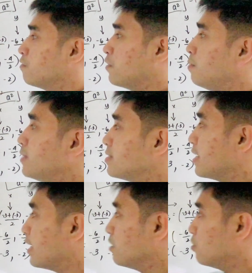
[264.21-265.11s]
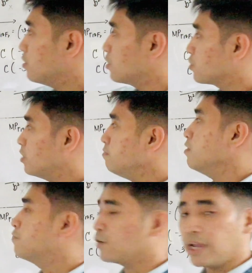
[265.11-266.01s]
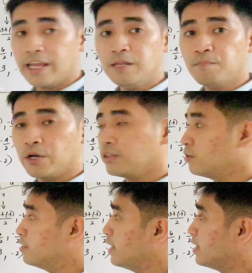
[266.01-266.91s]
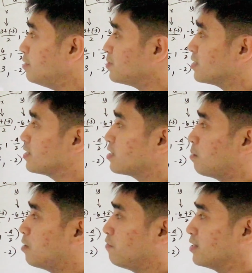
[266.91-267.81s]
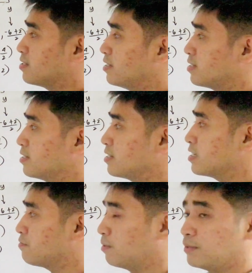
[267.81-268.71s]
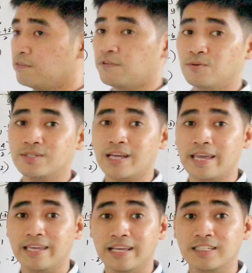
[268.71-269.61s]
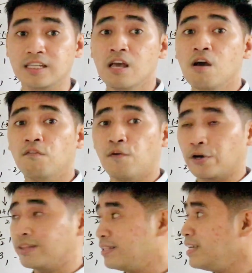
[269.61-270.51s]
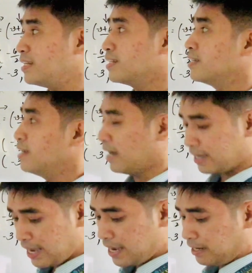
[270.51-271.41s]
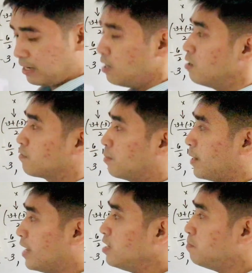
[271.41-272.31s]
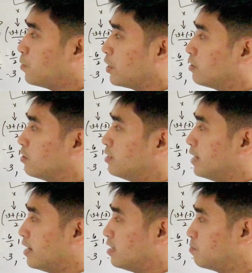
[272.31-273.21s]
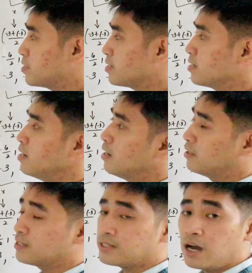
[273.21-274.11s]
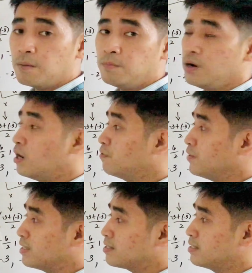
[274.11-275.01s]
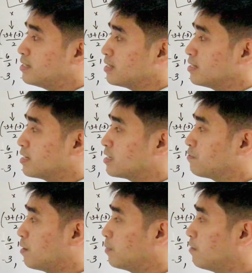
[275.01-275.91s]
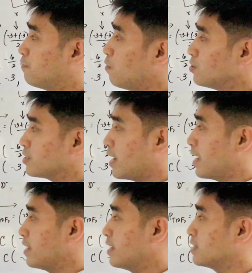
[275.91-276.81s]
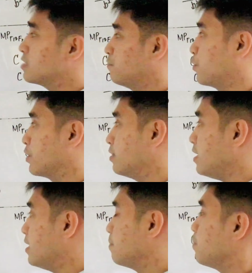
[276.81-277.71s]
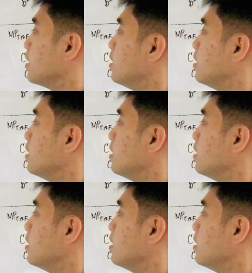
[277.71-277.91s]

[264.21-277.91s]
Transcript: From the second condition, for any point on the ellipse, the sum of its distances from the foci is 14. Again, from any point on the ellipse, the sum of its distances from the foci is 14.